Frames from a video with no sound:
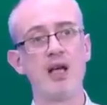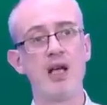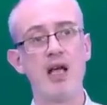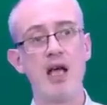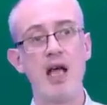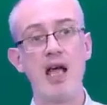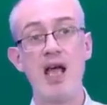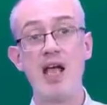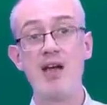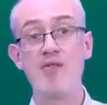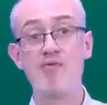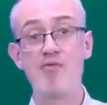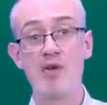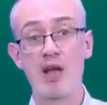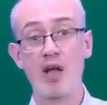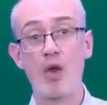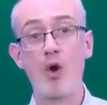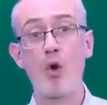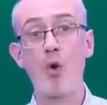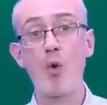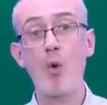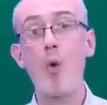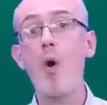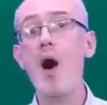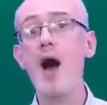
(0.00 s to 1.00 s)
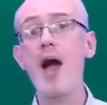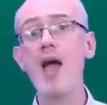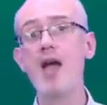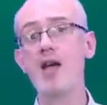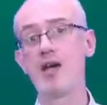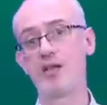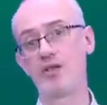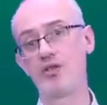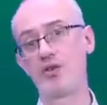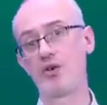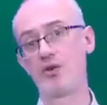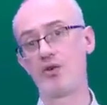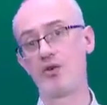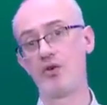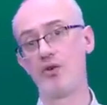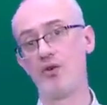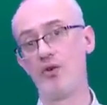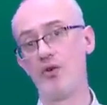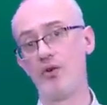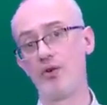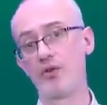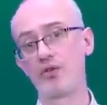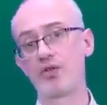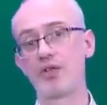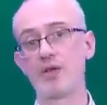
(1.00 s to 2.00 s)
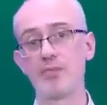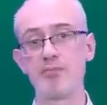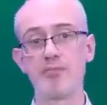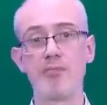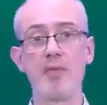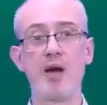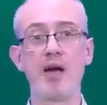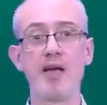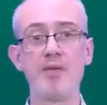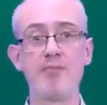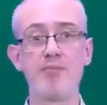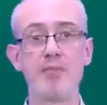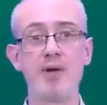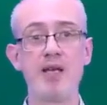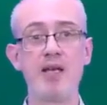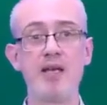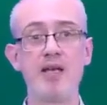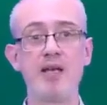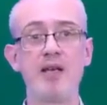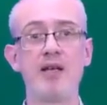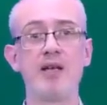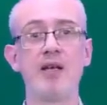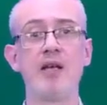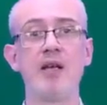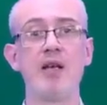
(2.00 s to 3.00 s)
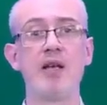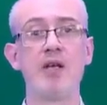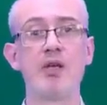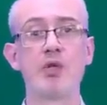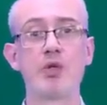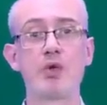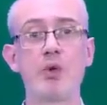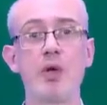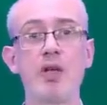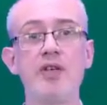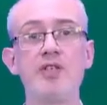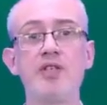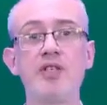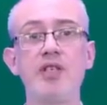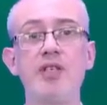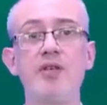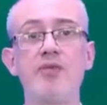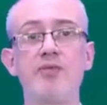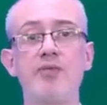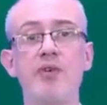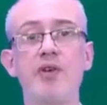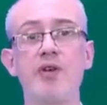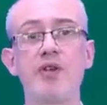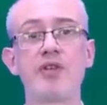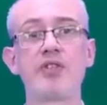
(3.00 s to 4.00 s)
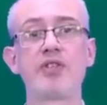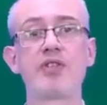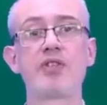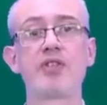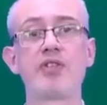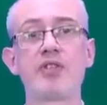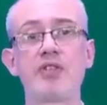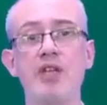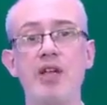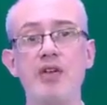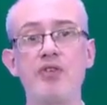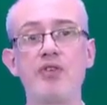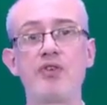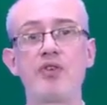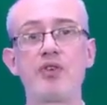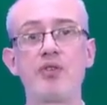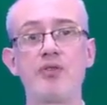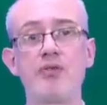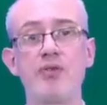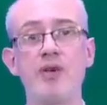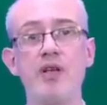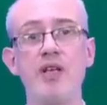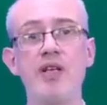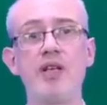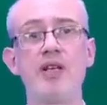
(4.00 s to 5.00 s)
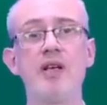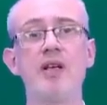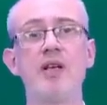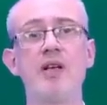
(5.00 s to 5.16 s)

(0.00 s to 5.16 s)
A required course might be 21st century